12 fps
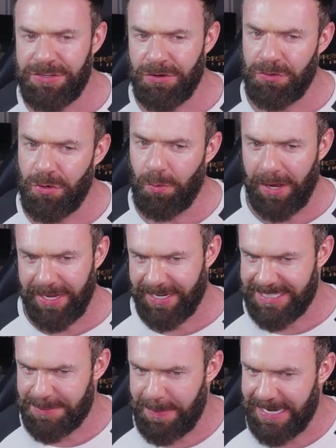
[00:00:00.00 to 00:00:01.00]
know why I
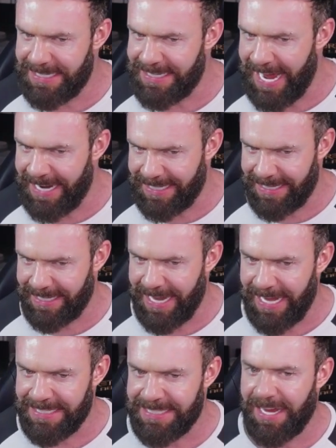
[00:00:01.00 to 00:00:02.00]
expected anything
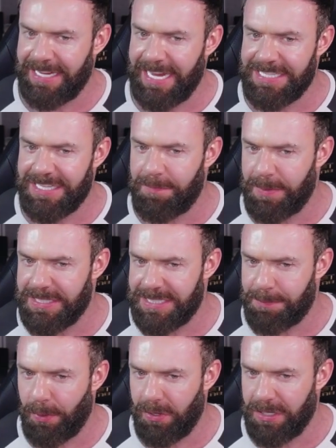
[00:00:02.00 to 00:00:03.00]
else, I guess I've been
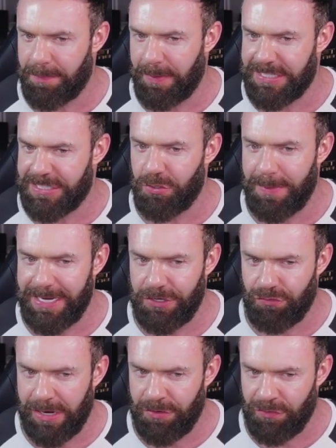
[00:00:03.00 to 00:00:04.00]
spoiled by so many
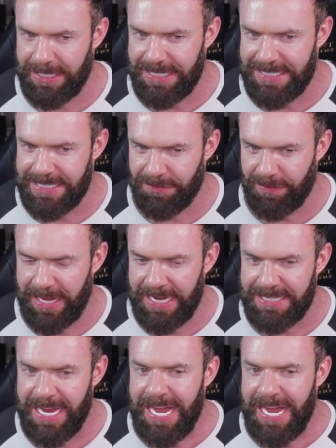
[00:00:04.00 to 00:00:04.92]
great releases of late.